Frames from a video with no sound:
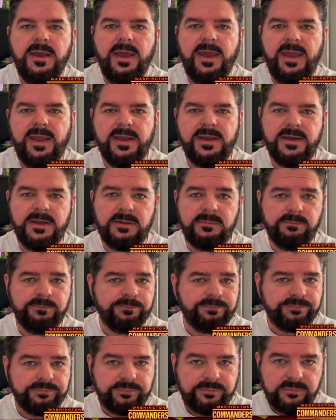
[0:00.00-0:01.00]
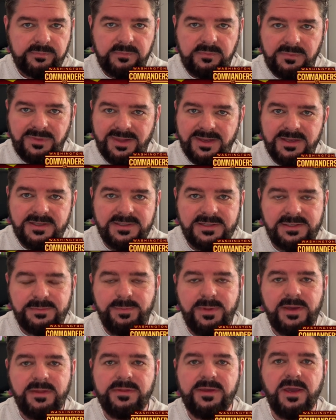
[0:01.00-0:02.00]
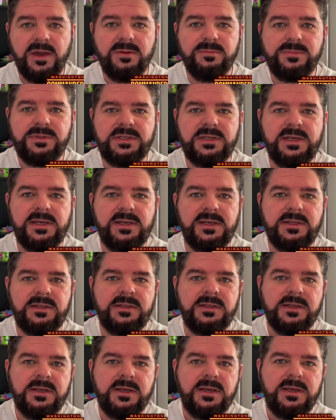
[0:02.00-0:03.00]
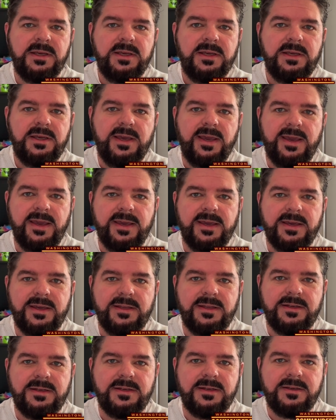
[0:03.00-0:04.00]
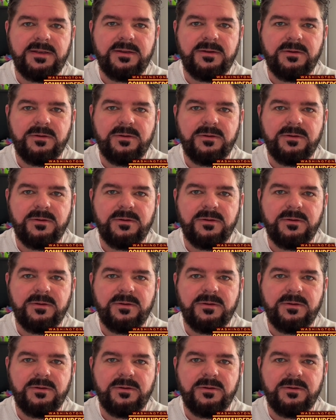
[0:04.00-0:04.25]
And Smith comes in and